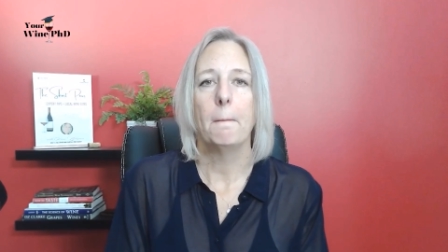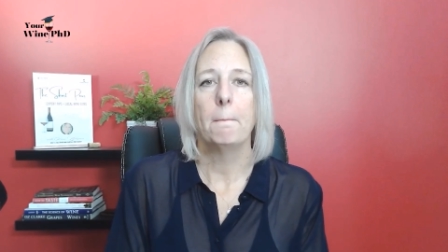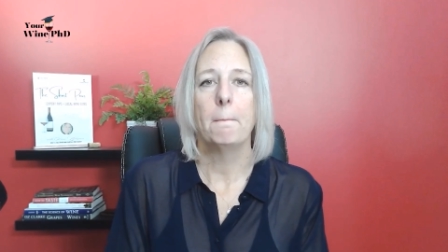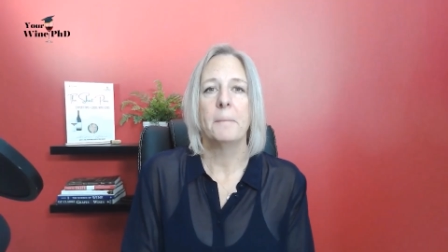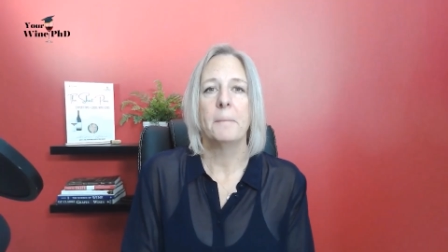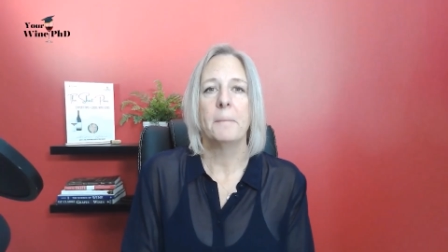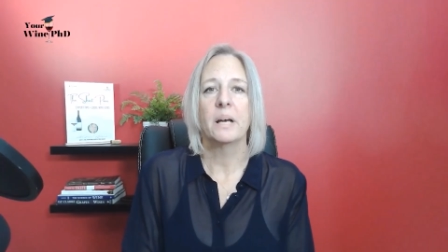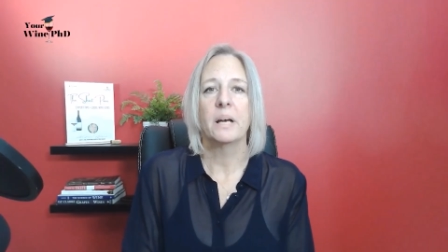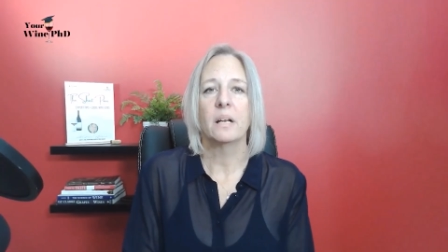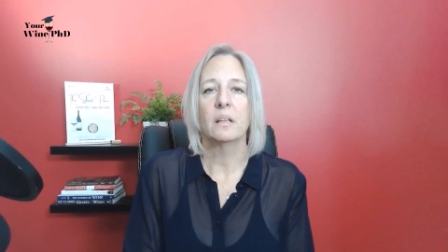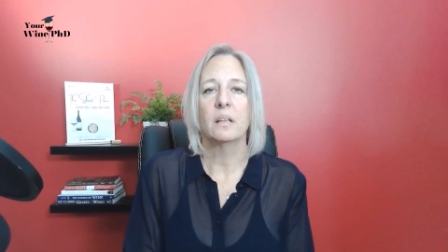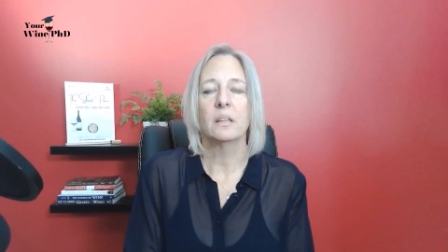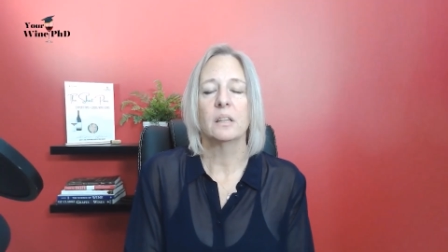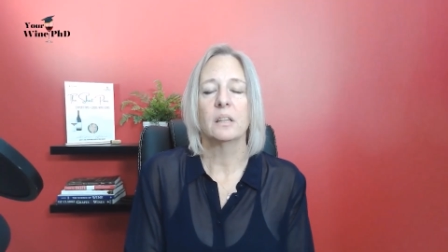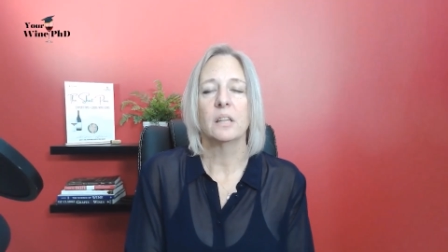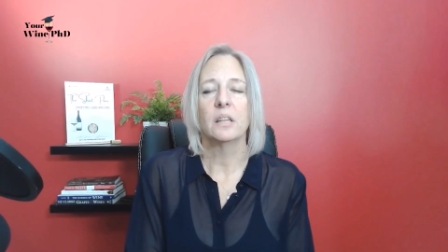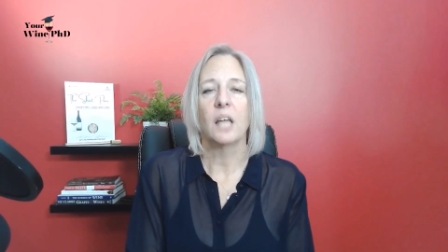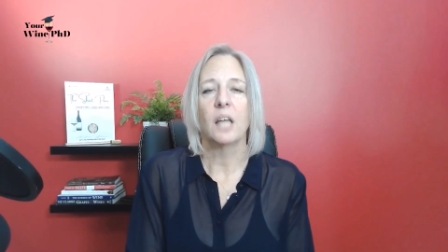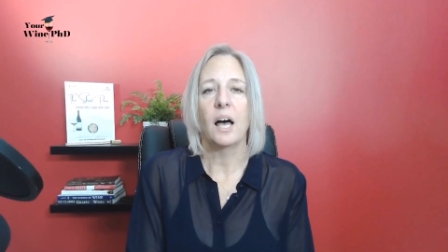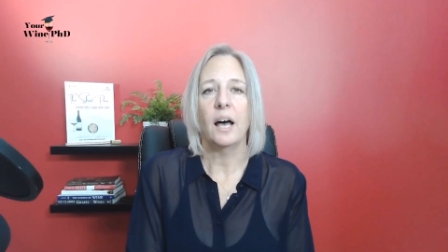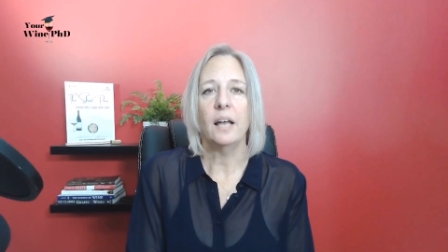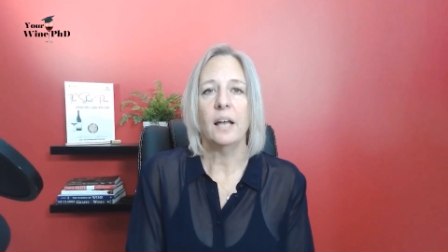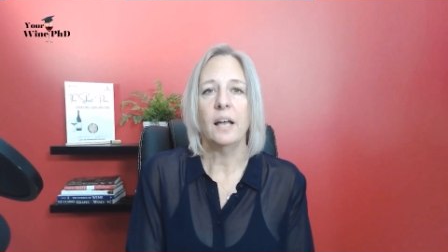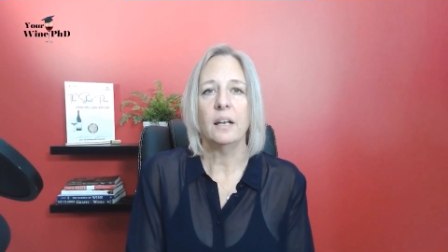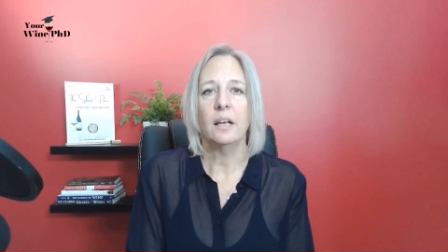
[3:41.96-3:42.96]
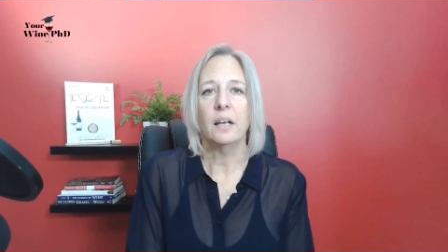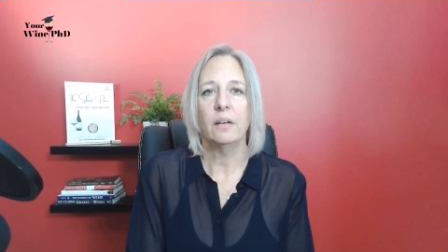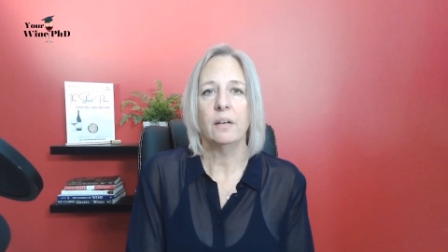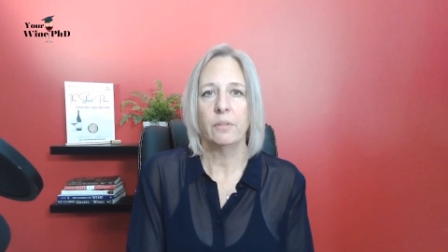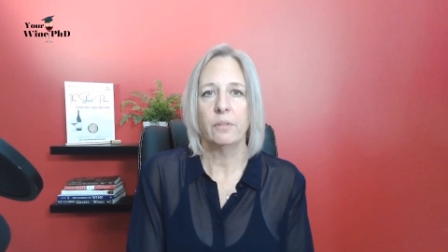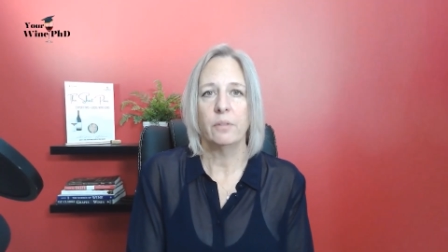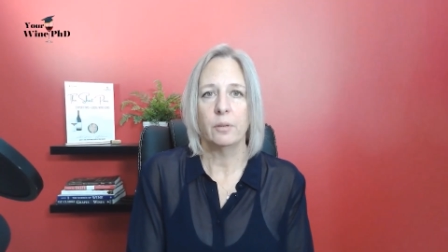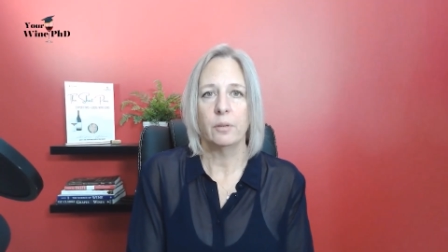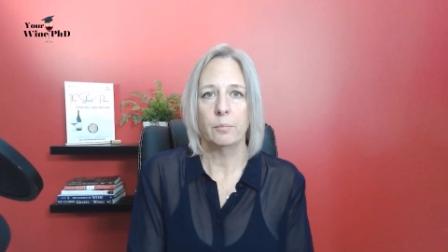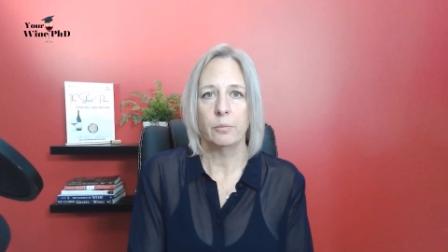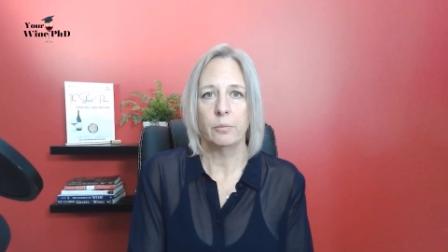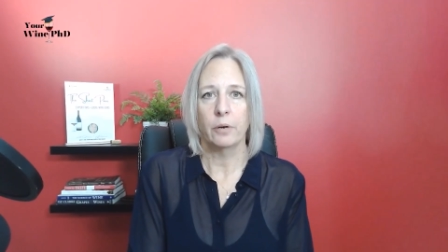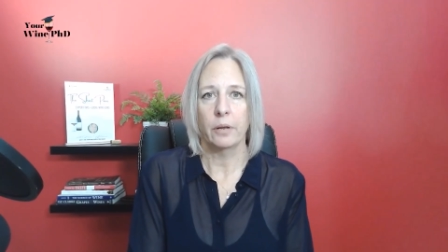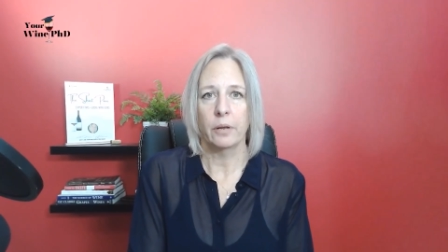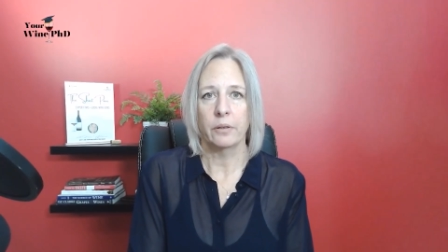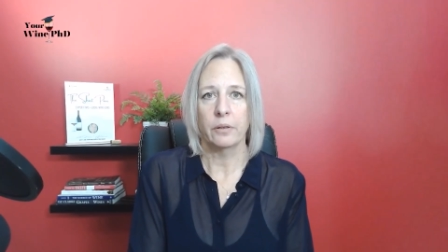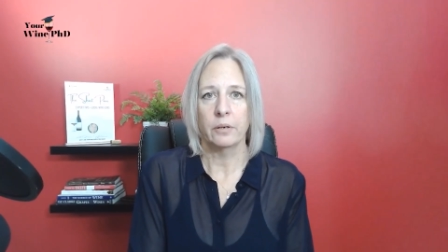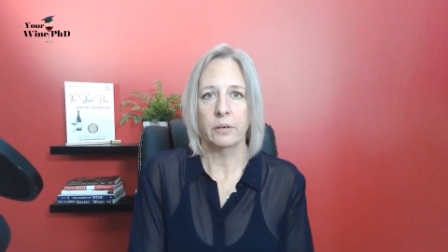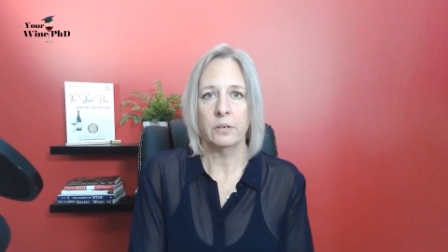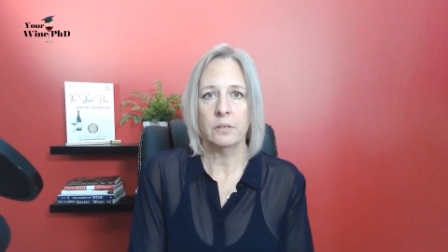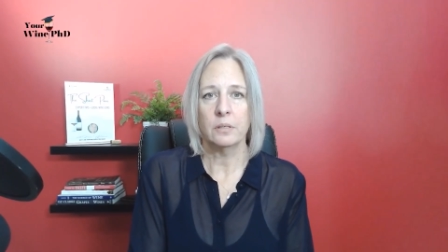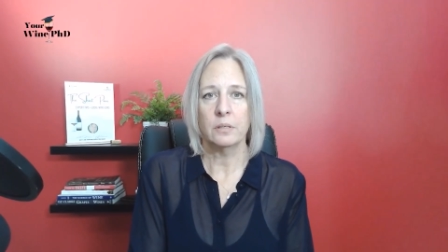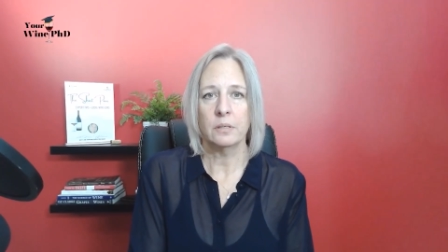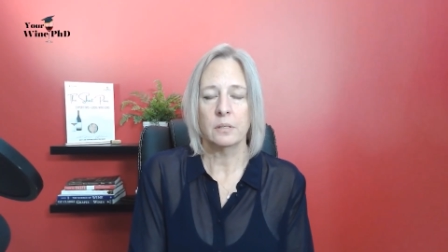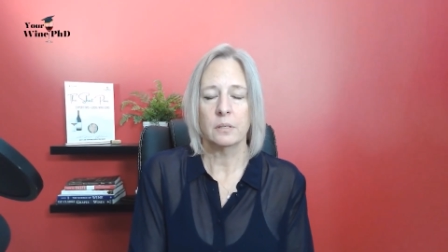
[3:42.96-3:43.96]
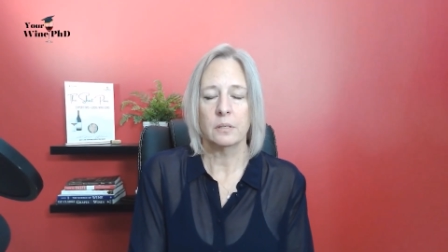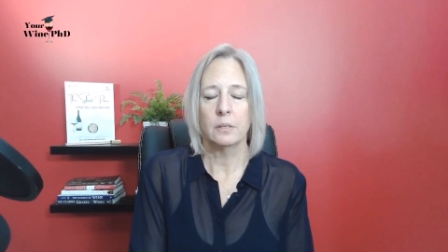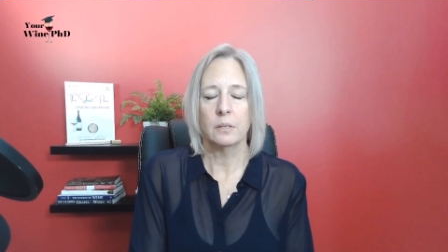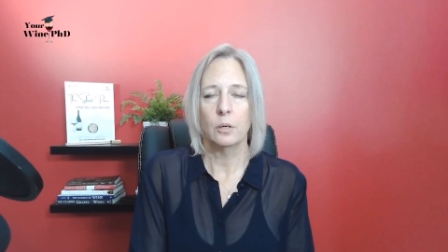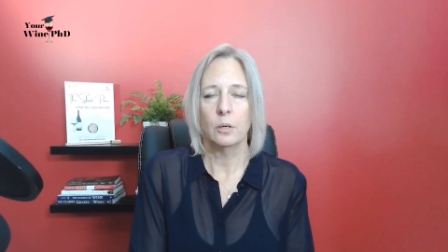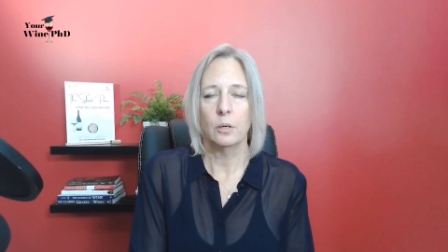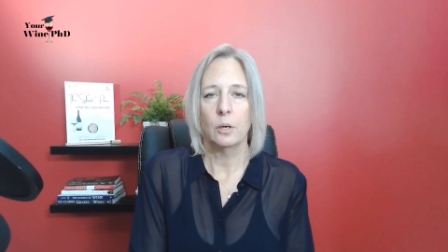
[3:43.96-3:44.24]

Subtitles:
But a lot of the brothers